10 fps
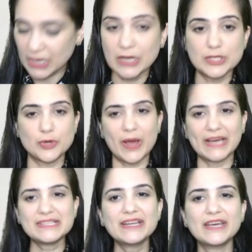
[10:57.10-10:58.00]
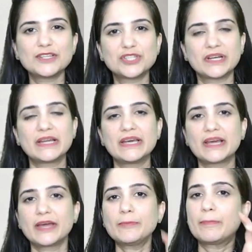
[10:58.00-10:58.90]
So as an agent, he
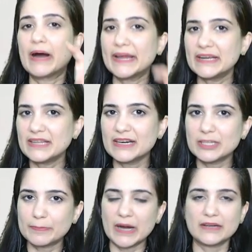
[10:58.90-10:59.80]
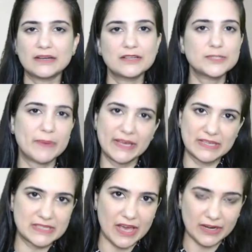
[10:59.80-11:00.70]
can bind the other partners by
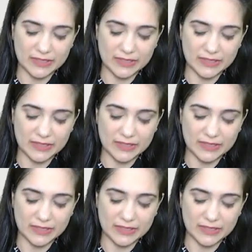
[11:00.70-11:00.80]
his act.